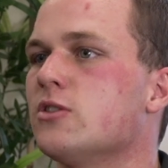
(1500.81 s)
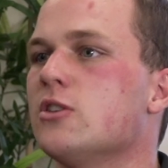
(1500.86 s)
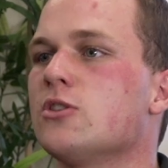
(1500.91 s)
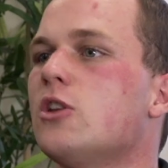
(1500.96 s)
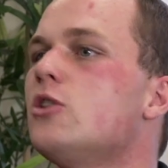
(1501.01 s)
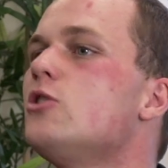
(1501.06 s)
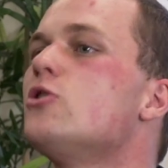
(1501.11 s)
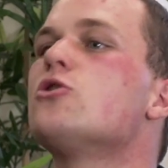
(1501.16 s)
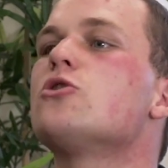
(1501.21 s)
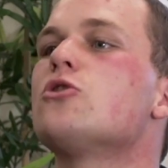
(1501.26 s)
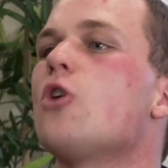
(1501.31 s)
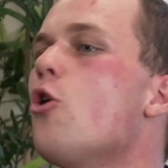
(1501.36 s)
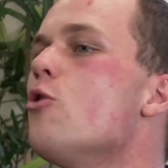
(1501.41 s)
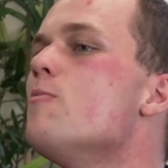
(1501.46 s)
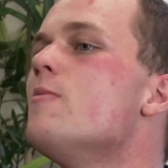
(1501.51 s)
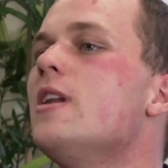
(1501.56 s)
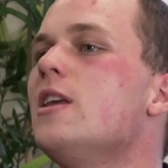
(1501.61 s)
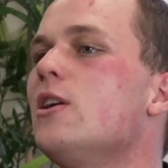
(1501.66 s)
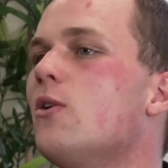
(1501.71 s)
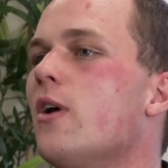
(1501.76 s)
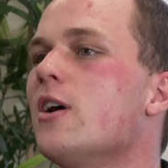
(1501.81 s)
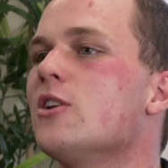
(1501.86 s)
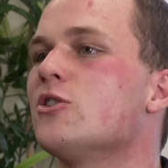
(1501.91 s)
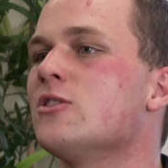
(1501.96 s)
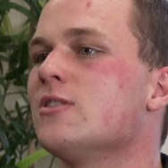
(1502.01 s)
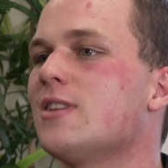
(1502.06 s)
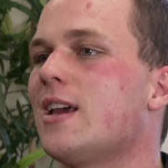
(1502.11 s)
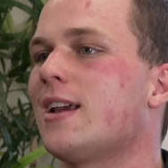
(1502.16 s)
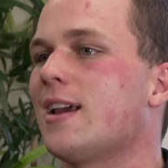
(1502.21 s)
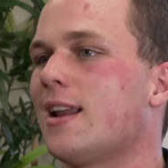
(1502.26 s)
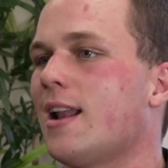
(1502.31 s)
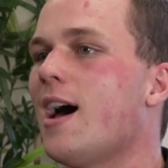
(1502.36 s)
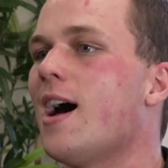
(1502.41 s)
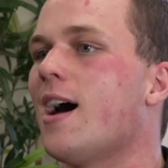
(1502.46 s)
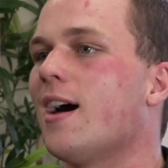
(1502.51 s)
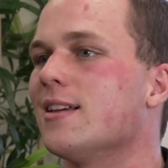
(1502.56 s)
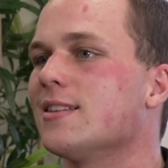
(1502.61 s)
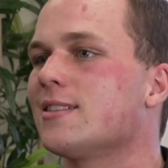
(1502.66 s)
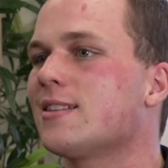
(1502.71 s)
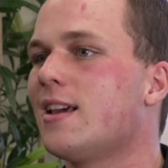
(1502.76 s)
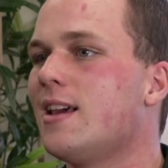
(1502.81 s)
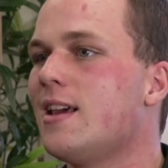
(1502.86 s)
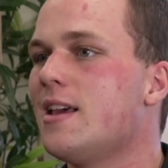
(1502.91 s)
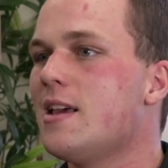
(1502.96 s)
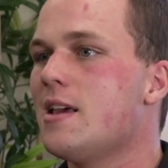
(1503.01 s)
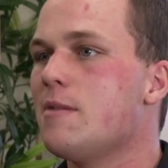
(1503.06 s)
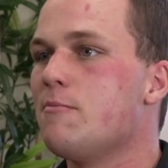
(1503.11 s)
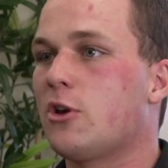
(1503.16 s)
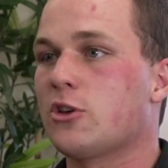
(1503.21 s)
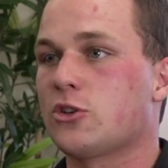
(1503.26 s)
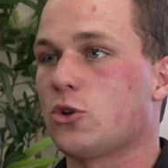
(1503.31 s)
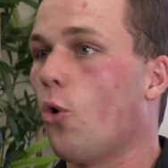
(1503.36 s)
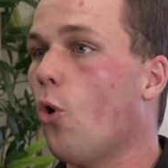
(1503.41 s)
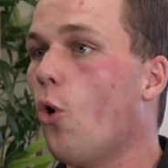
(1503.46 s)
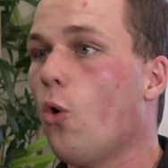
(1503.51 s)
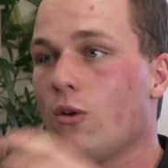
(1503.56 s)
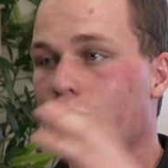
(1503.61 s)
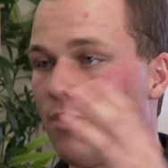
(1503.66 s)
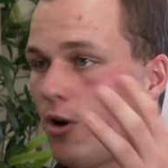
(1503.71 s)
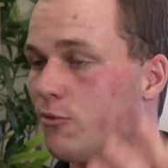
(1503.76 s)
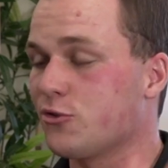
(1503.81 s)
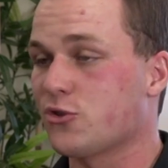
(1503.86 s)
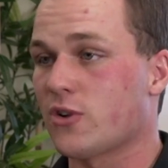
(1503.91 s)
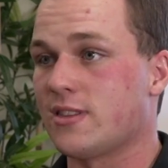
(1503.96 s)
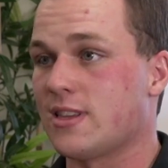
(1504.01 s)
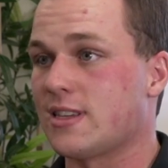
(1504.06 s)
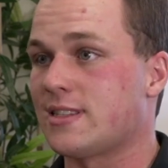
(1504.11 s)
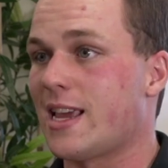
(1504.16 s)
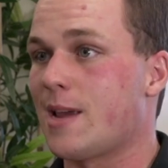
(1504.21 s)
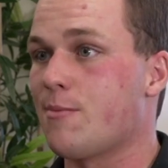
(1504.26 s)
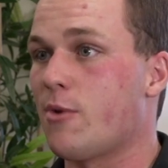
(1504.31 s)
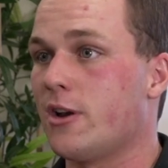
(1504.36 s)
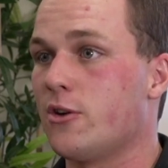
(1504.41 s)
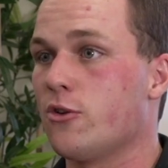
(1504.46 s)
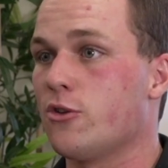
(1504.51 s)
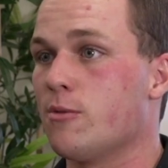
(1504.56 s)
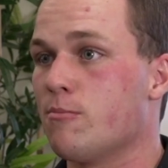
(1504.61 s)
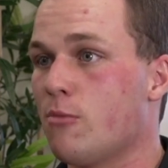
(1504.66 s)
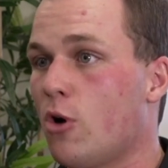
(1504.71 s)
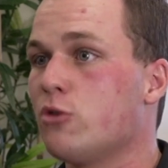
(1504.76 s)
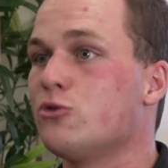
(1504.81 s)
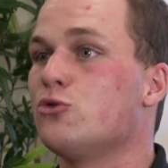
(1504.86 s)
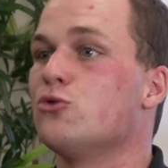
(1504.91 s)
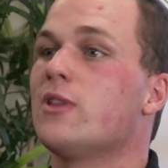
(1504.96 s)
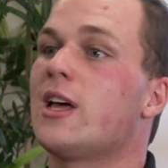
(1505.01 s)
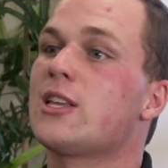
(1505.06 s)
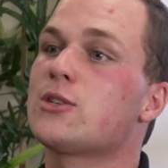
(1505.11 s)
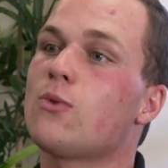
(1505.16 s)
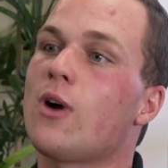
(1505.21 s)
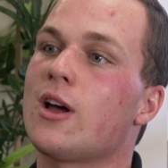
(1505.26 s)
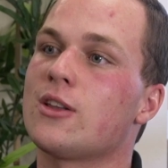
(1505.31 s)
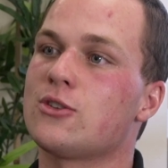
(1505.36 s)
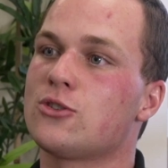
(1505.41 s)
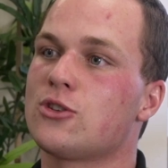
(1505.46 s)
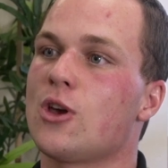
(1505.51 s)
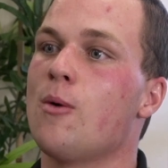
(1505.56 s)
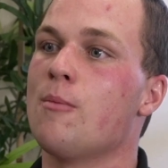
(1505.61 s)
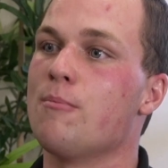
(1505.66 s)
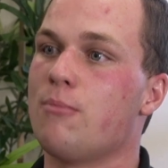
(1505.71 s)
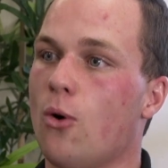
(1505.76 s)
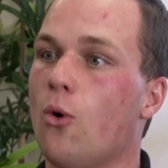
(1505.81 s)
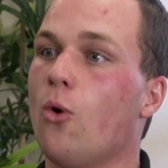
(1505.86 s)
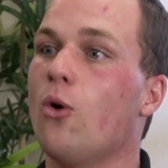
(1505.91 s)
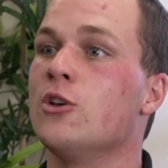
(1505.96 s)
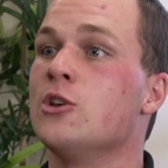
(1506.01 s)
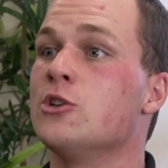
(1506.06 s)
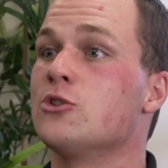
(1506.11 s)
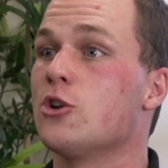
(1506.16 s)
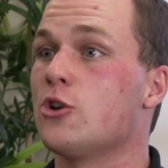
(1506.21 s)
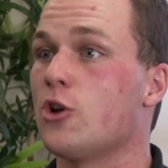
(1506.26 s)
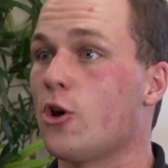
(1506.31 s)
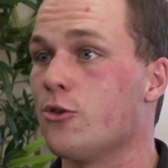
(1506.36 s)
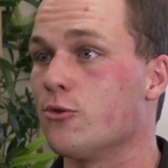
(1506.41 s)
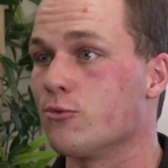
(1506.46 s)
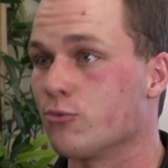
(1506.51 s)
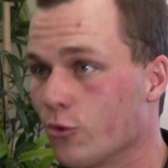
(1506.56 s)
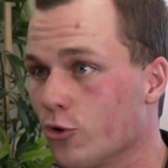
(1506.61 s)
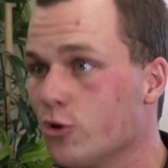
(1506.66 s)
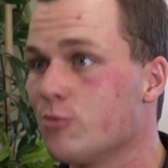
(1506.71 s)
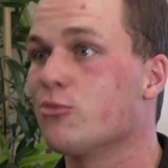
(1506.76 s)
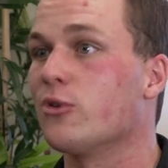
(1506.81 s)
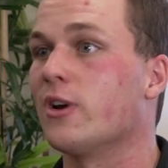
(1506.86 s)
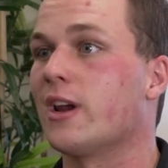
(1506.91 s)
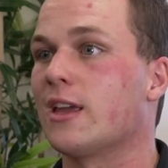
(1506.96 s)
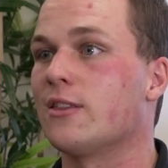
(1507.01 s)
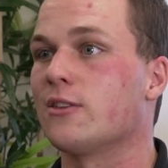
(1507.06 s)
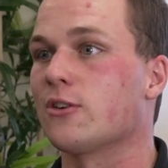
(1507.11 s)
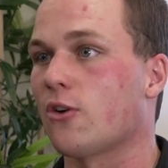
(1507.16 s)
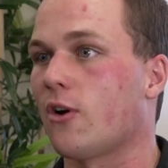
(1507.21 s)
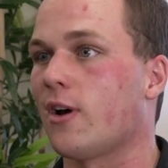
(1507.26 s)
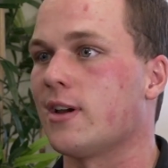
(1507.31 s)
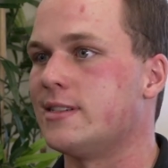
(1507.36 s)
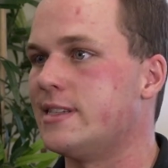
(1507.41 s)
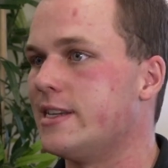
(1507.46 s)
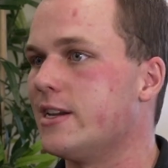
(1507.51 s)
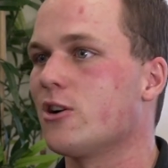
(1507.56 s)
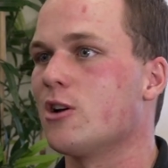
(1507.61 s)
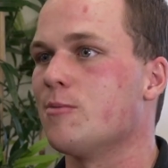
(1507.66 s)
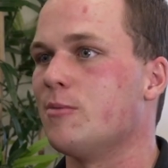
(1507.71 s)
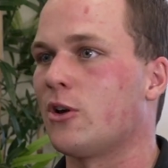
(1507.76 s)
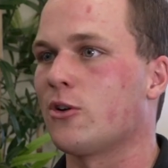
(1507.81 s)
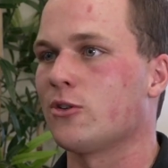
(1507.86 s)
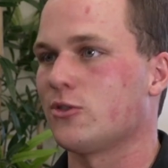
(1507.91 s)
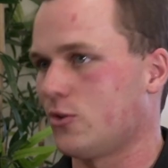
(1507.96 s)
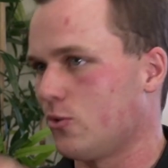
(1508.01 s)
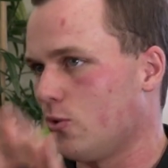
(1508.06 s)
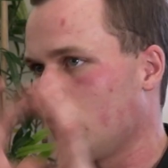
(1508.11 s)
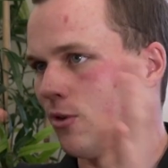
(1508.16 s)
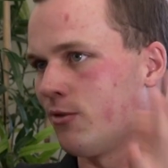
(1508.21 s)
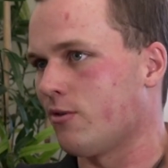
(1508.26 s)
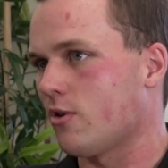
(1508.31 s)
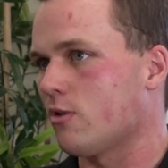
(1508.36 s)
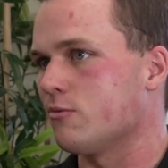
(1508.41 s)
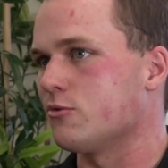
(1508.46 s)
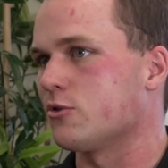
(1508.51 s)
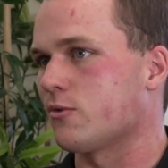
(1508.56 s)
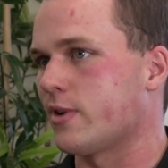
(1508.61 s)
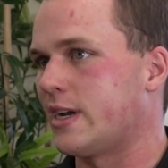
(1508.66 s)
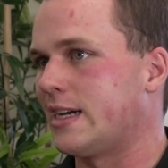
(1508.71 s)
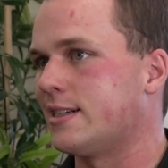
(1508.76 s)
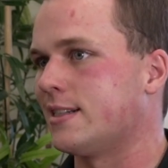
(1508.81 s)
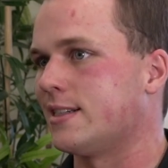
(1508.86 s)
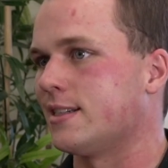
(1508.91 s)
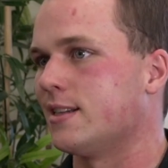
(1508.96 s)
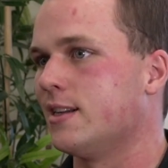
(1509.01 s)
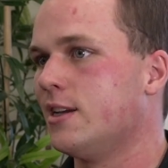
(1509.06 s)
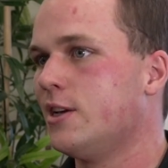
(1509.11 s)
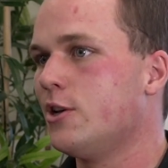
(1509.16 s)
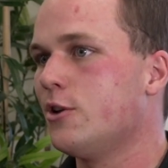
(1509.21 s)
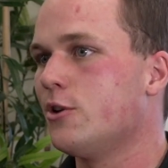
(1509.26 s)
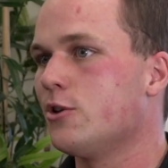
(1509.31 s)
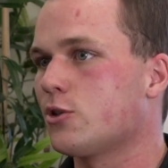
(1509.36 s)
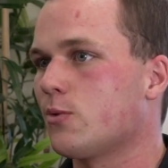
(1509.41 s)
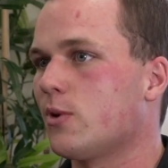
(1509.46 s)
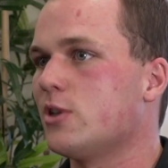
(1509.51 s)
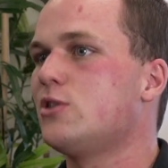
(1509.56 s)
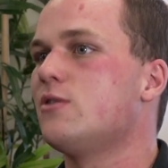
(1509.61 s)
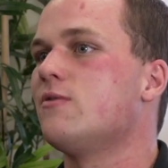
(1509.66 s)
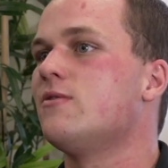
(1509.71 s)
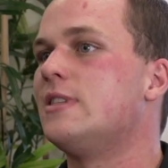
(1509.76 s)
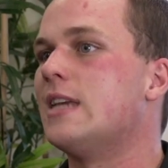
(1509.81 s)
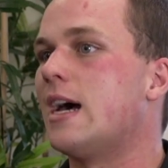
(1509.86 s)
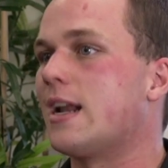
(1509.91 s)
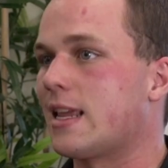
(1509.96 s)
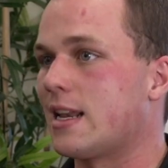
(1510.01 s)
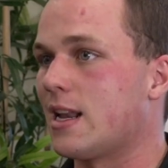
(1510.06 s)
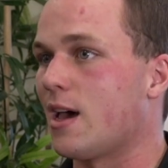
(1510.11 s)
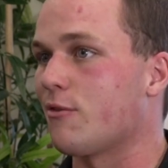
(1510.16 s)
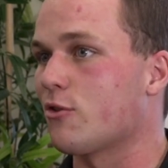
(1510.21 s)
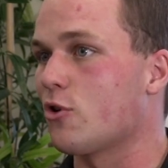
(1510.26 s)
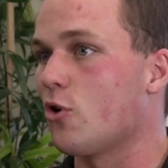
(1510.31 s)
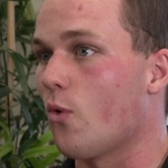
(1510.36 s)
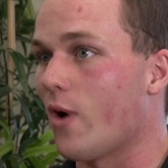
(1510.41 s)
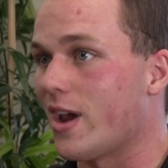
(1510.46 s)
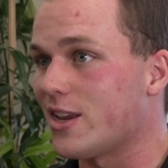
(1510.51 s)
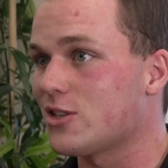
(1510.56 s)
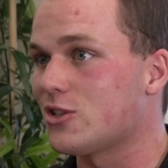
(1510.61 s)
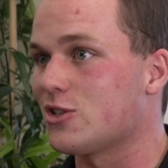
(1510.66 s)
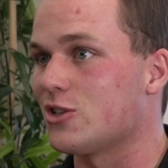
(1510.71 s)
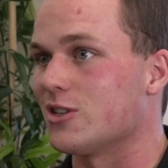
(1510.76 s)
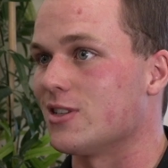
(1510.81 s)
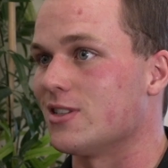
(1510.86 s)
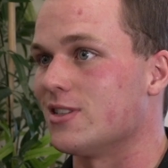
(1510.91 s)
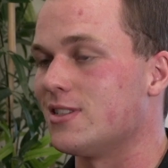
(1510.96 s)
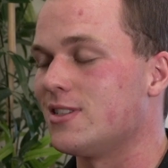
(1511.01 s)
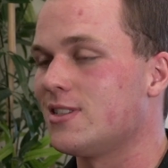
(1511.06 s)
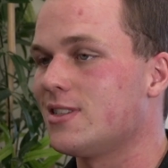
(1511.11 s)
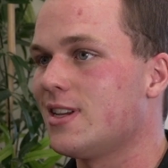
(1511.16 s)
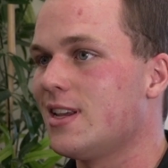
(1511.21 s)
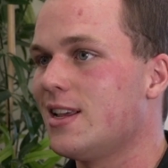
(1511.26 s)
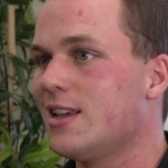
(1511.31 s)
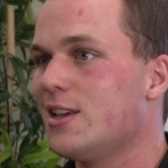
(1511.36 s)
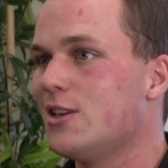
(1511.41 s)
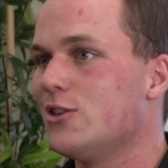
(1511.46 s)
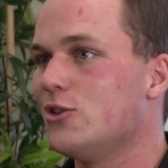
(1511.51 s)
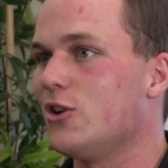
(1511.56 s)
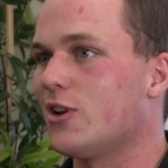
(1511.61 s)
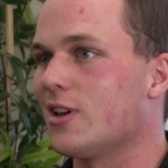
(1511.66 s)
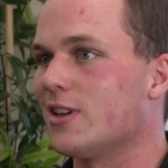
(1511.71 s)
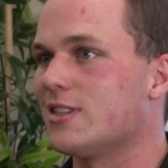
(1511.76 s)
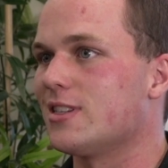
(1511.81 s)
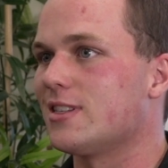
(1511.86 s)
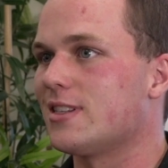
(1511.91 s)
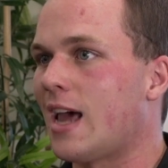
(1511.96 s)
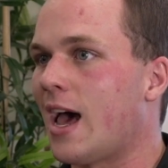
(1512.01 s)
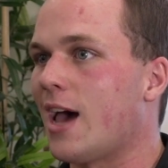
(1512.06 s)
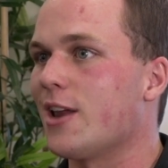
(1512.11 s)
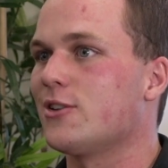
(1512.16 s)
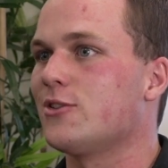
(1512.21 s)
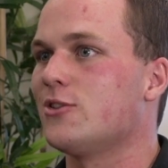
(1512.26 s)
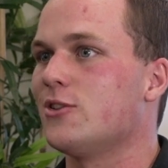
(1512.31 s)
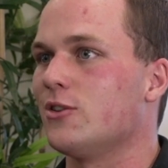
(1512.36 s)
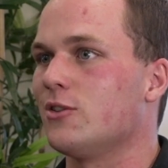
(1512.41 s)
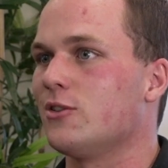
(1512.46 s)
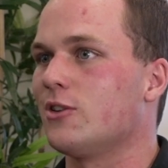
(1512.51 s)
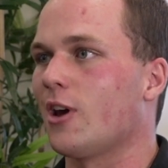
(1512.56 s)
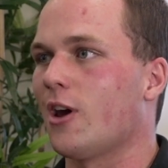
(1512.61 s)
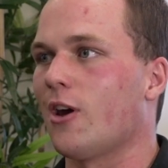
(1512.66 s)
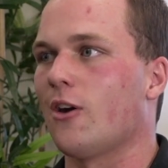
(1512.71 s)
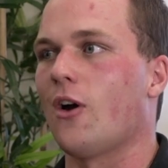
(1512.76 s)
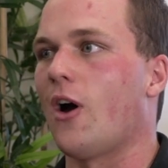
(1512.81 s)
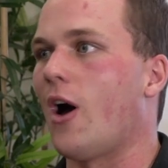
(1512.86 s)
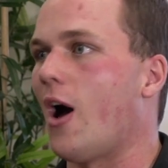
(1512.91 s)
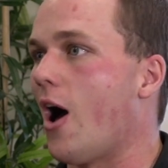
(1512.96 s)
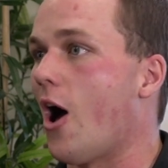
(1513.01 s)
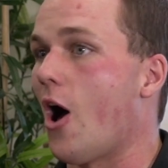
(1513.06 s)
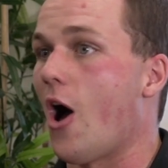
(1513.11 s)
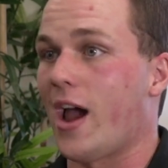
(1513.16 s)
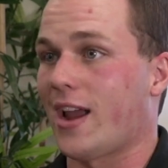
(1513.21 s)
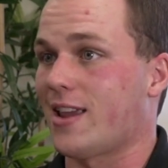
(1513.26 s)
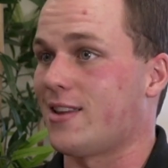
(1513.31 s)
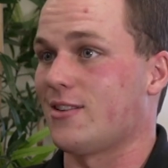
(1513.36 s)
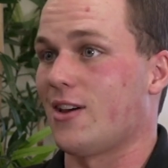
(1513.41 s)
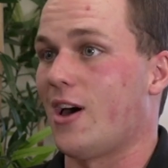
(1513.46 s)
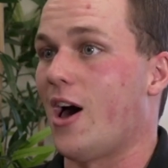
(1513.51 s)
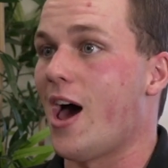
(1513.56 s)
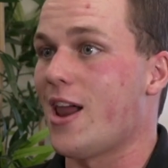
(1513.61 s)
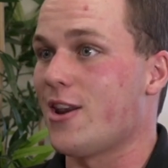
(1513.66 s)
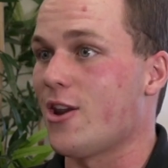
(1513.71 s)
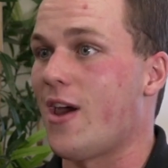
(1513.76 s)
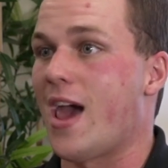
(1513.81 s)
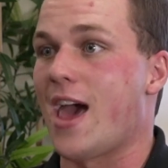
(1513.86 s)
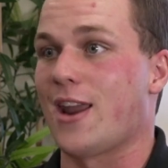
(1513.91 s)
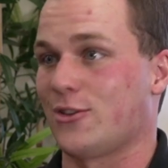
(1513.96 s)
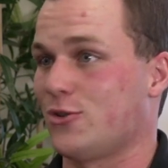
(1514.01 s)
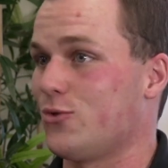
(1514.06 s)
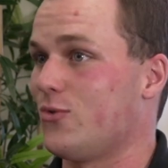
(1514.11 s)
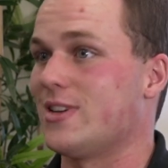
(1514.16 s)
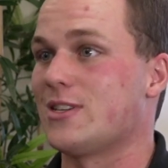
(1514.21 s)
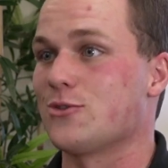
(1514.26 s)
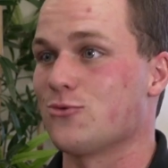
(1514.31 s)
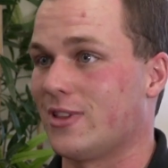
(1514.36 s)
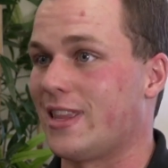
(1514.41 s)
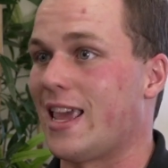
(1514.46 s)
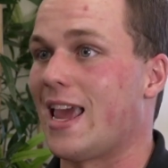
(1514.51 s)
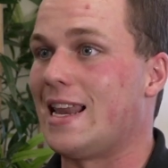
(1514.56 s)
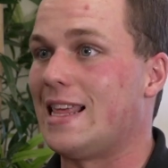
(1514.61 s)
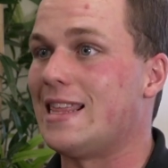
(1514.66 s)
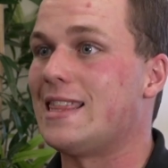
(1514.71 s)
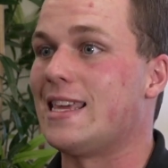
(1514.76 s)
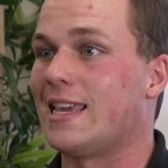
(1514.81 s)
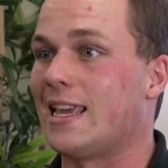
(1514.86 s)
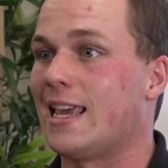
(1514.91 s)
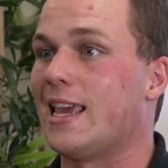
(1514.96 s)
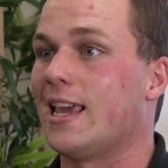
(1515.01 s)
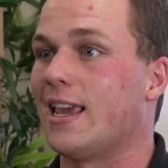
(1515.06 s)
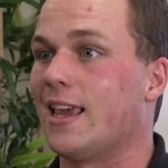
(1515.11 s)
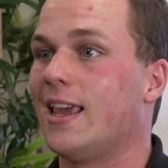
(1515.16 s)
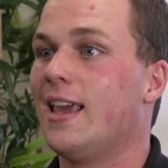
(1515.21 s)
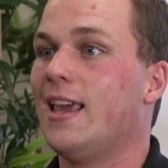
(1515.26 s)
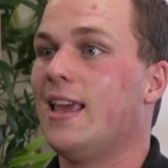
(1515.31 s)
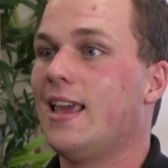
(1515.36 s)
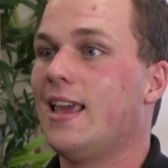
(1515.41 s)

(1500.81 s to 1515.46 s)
There's only so many questions they can ask because it all evolves around the same idea of the module. That's why it's so important to know the rubric and the criteria, because it all evolves around it. So once you've done enough questions, you can start to go, I know how to twist really anything here.